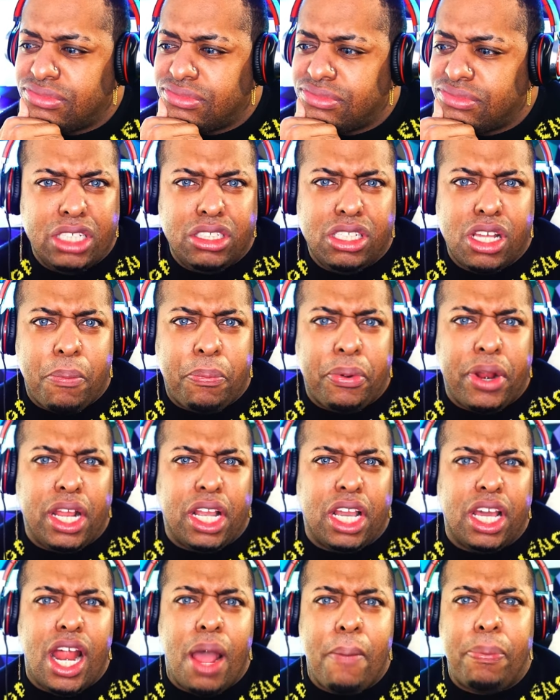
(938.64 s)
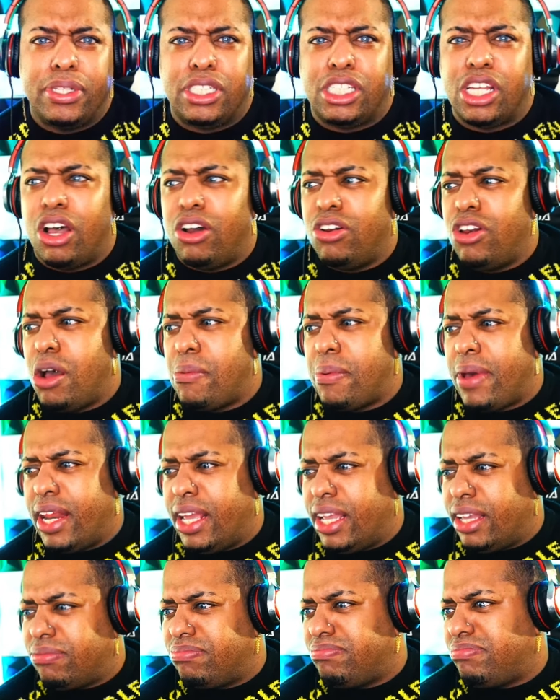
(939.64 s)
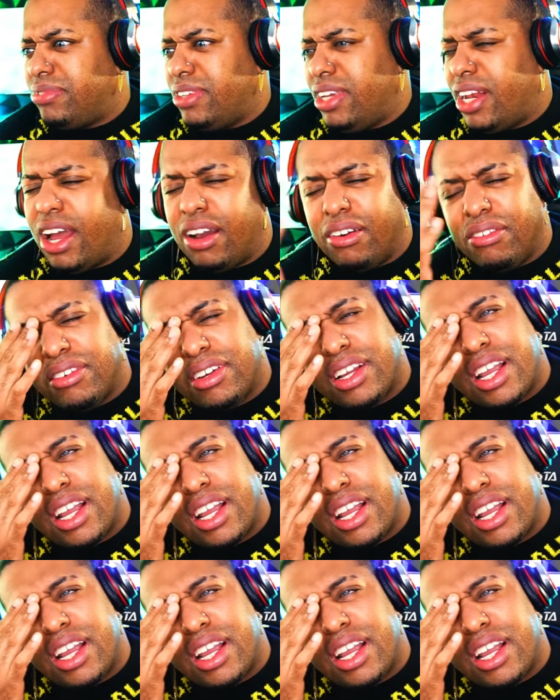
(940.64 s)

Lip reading: This is a pretty good episode. Nobody, you know,